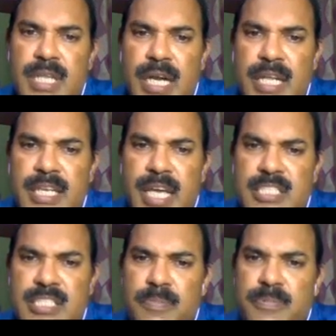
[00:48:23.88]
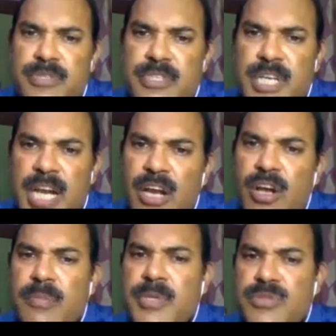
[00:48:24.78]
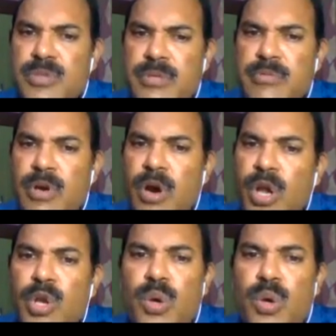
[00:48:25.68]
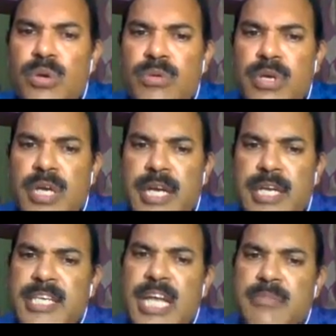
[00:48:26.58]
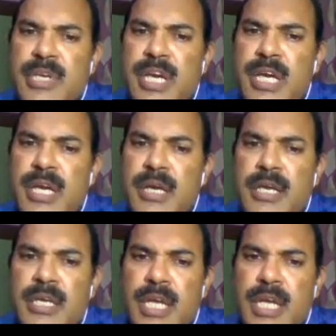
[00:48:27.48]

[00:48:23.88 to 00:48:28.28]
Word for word: that in case of radial nerve injury, we all know it can be a,